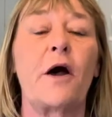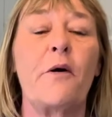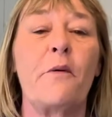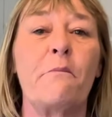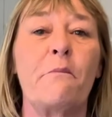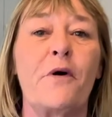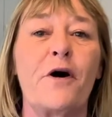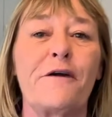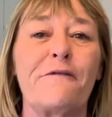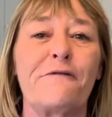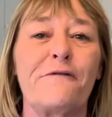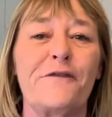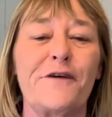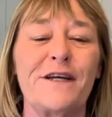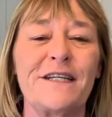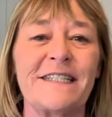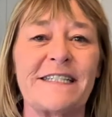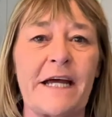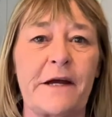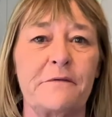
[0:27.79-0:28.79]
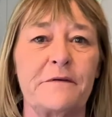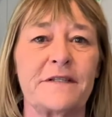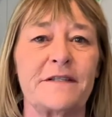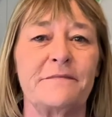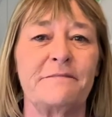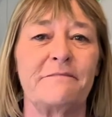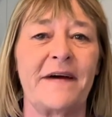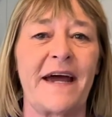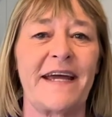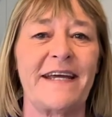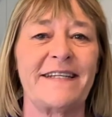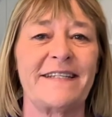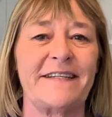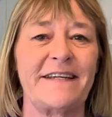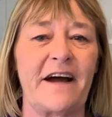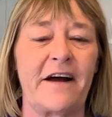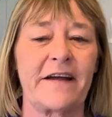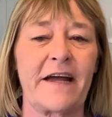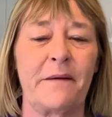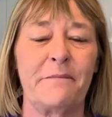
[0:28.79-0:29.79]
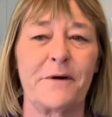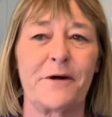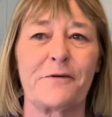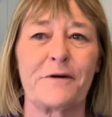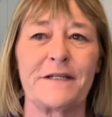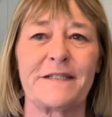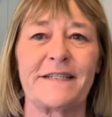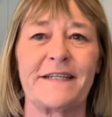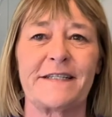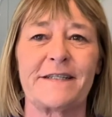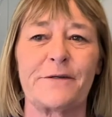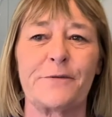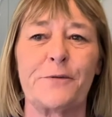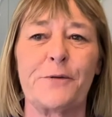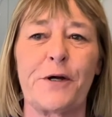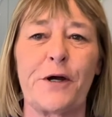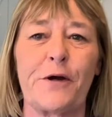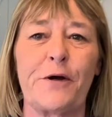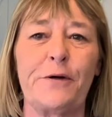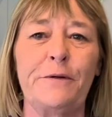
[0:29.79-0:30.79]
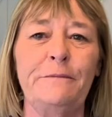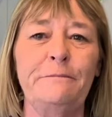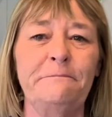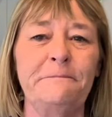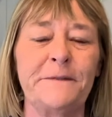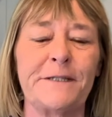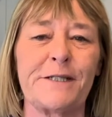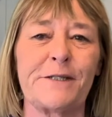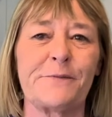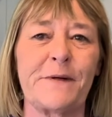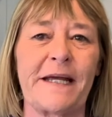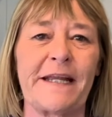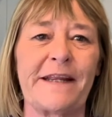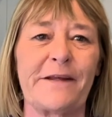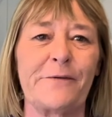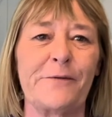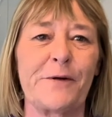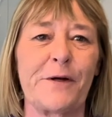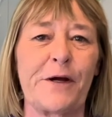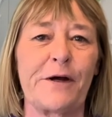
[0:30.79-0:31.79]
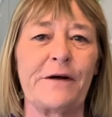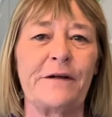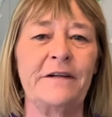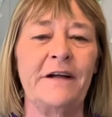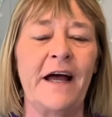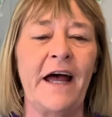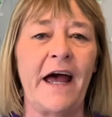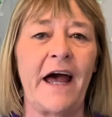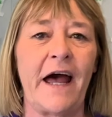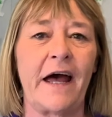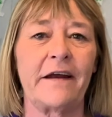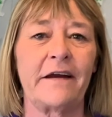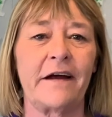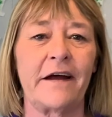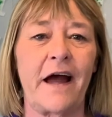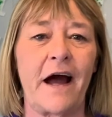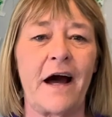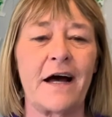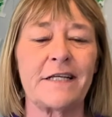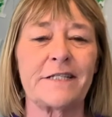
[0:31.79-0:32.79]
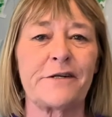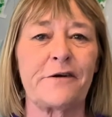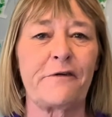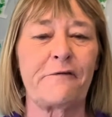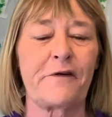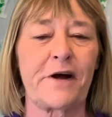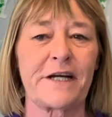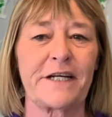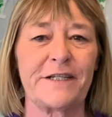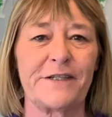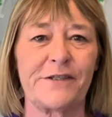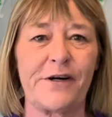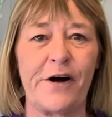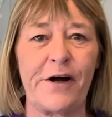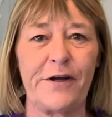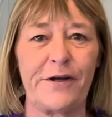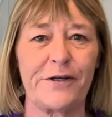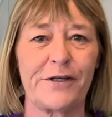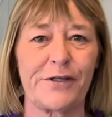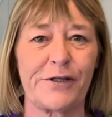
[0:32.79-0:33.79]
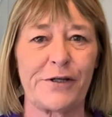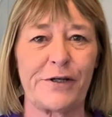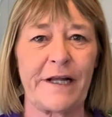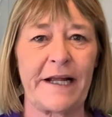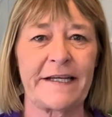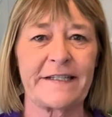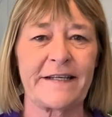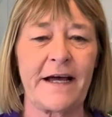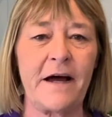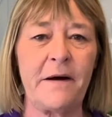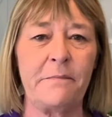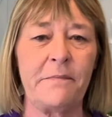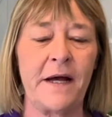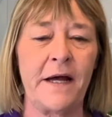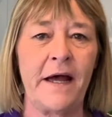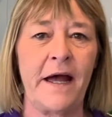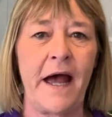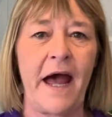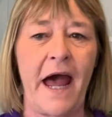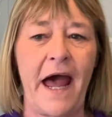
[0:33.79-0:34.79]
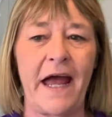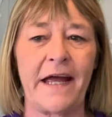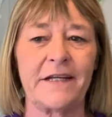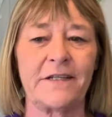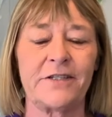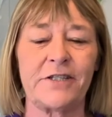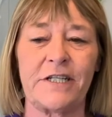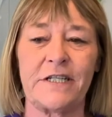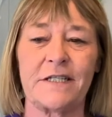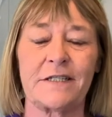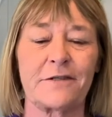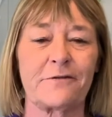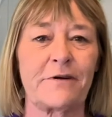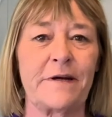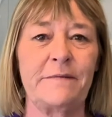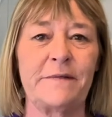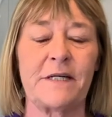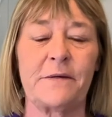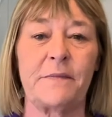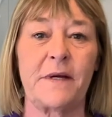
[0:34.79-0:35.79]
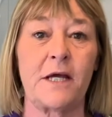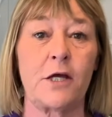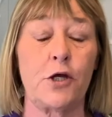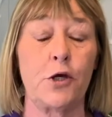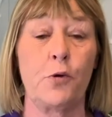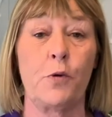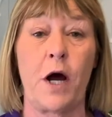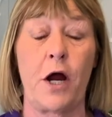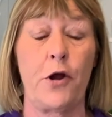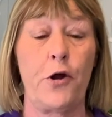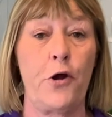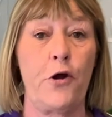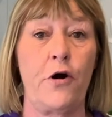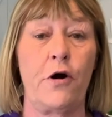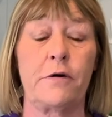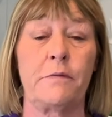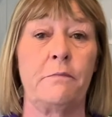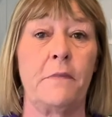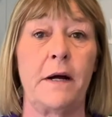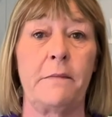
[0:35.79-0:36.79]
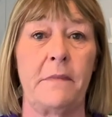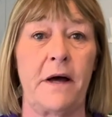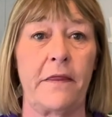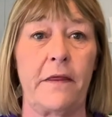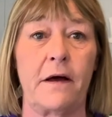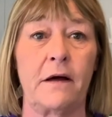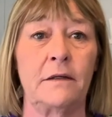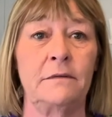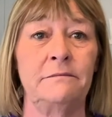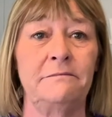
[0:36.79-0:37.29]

My first day was amazing. I come across this little girl, sweet little girl, and I asked her if I could tie her. She lights up and she screamed at me, "You are not my mother."